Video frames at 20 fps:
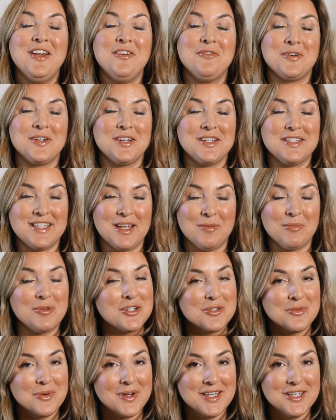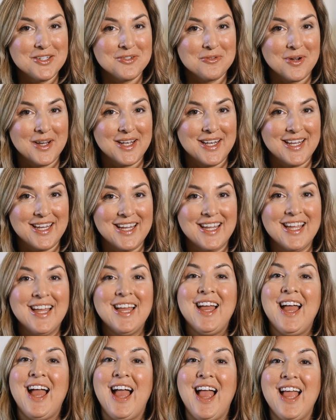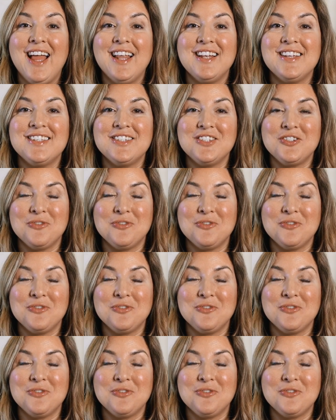for December 2020 and